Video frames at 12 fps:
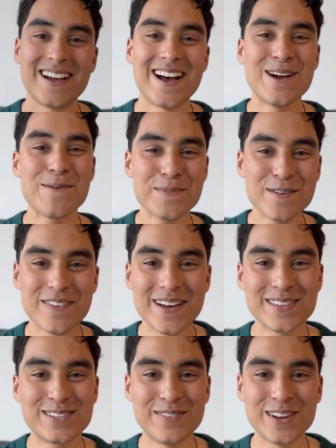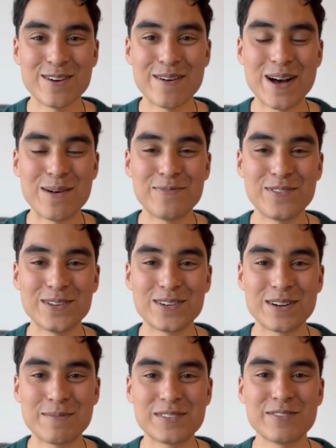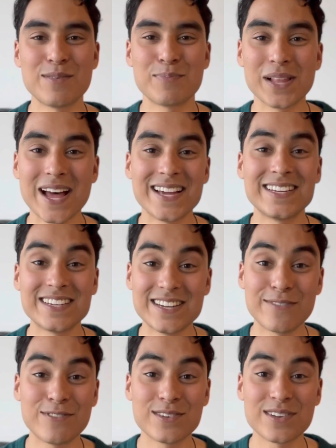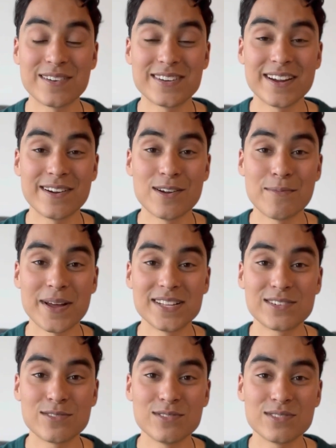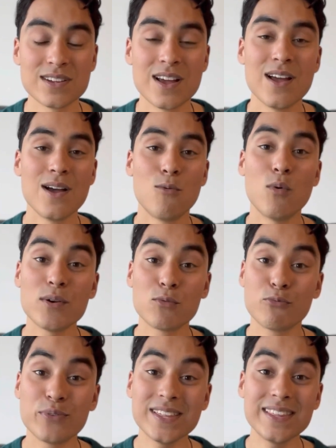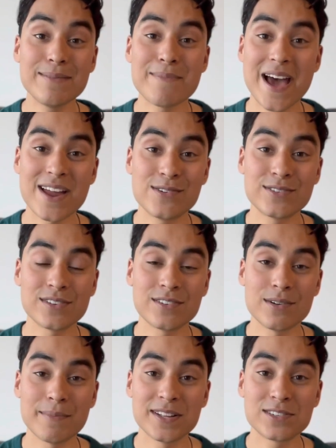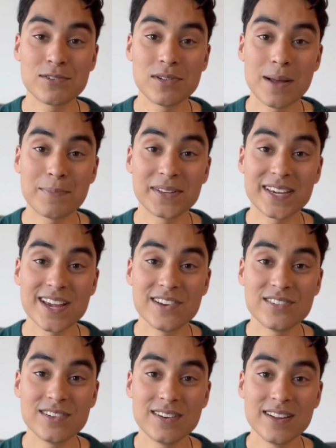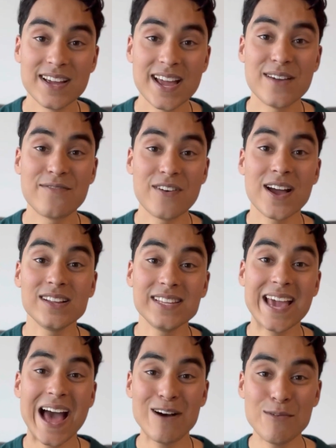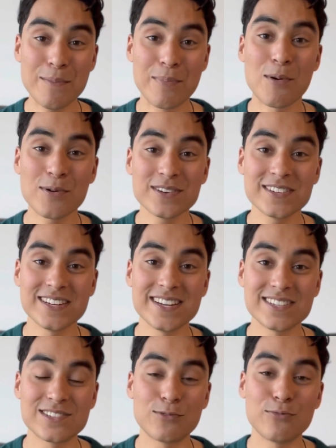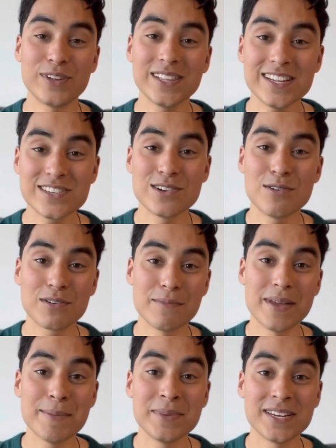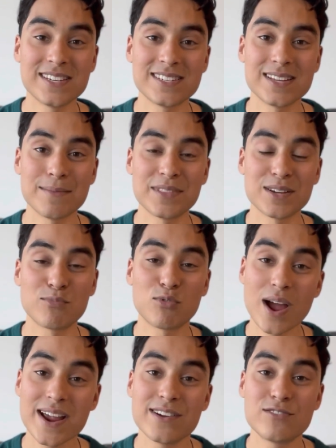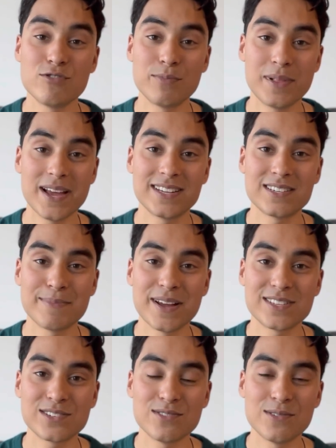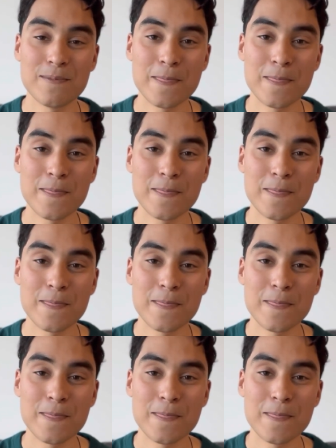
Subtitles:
I hope you found this video helpful in terms of applying to different Ontario med schools, what really matters on your med school application, and finally how important it is to really show commitment to something prior to applying to med school.